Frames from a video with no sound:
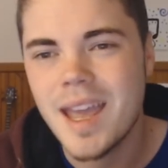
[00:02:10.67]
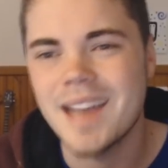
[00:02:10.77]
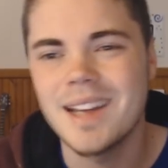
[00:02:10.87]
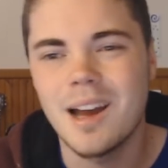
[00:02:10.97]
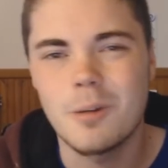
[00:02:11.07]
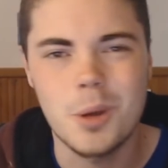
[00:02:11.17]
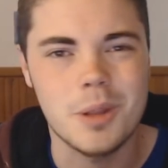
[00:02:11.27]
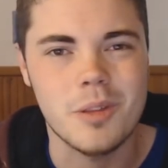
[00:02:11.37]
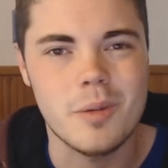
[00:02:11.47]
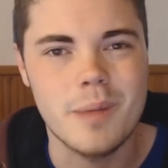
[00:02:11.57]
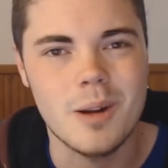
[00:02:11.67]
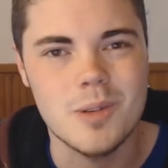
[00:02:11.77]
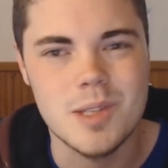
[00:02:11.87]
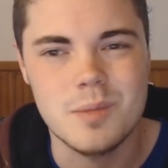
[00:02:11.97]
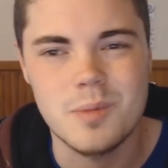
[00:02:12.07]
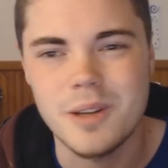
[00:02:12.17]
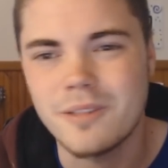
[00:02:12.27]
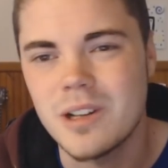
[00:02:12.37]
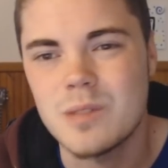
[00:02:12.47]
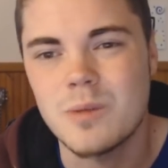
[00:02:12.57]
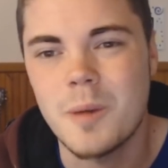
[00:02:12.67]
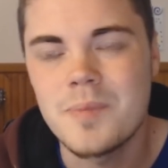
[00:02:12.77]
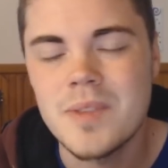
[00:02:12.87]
And rolling through barrels is pretty fun as well.